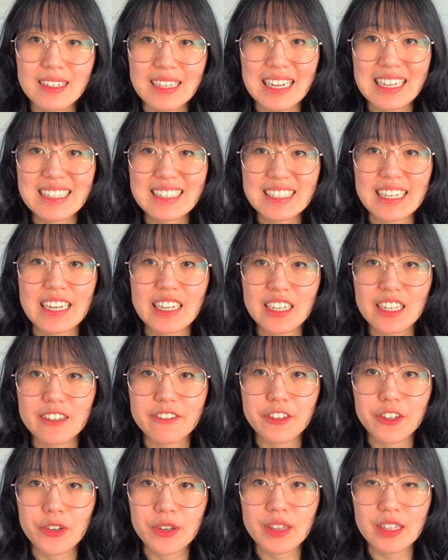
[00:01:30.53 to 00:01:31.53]
Instead,
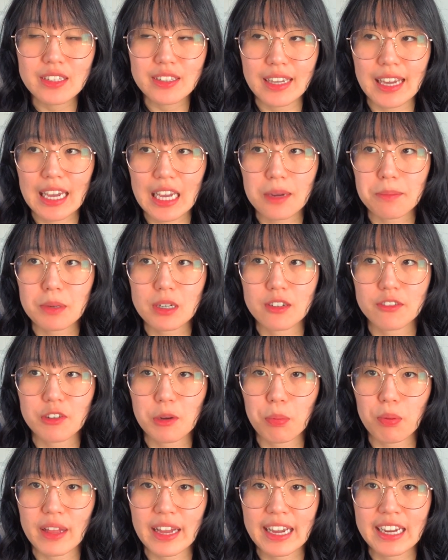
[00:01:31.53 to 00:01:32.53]
if you're in this camp of
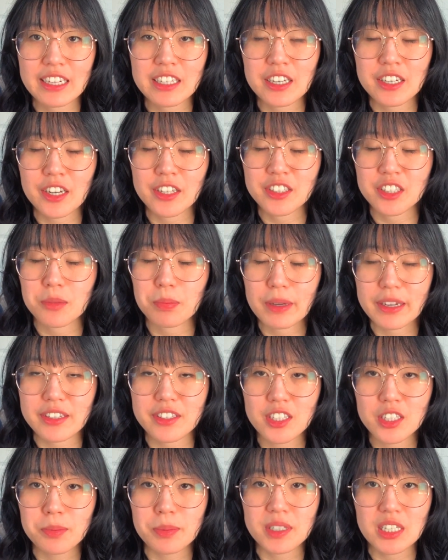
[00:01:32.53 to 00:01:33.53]
applying to tons of
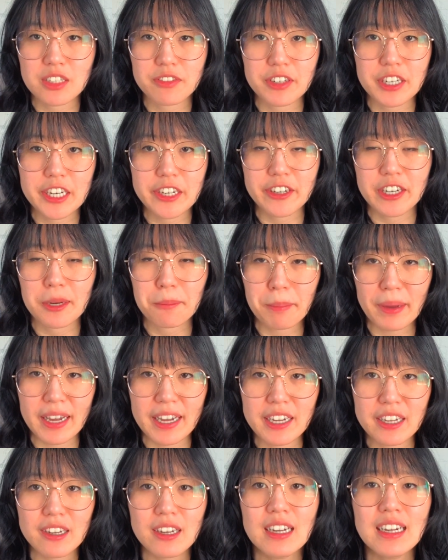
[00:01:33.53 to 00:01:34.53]
places but never hearing
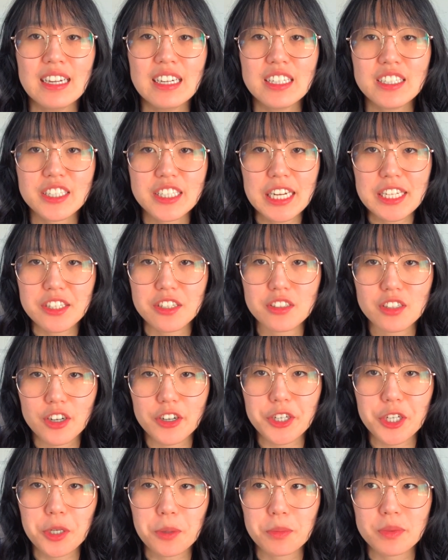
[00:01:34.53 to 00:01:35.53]
back, chances are
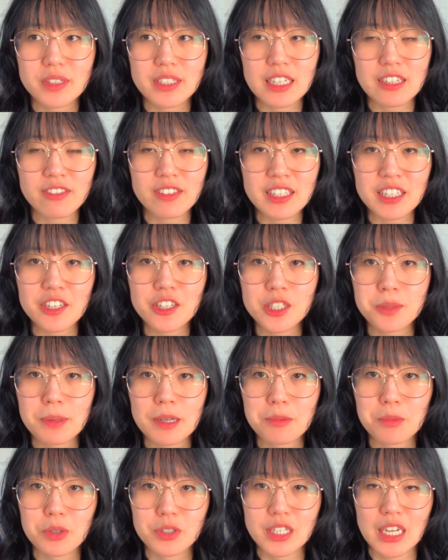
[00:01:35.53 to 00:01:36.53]
you definitely need to
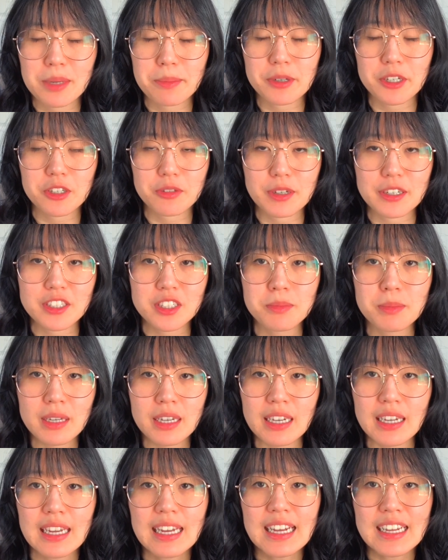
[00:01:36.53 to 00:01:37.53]
spend more time on your
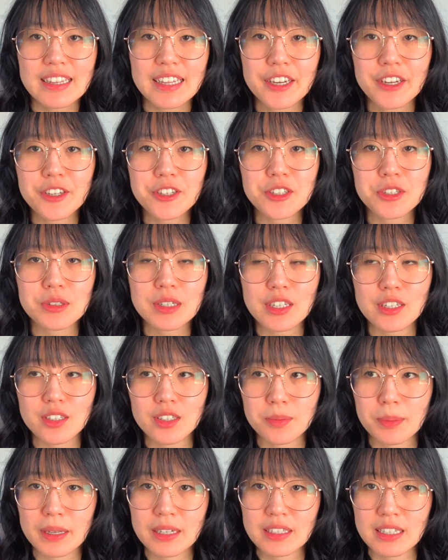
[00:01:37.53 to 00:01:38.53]
resume than you do need to
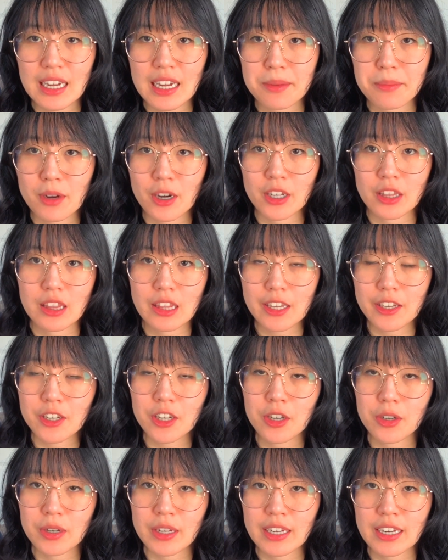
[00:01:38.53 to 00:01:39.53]
spend time on
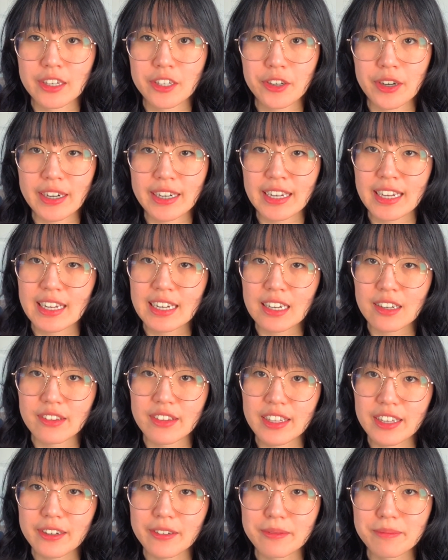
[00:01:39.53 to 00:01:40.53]
LeetCoding and grinding it out
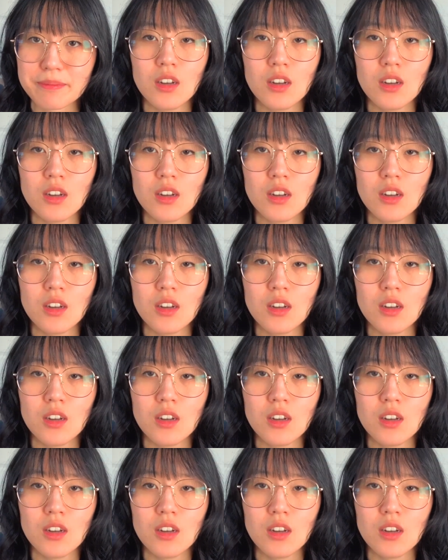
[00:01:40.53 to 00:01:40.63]
there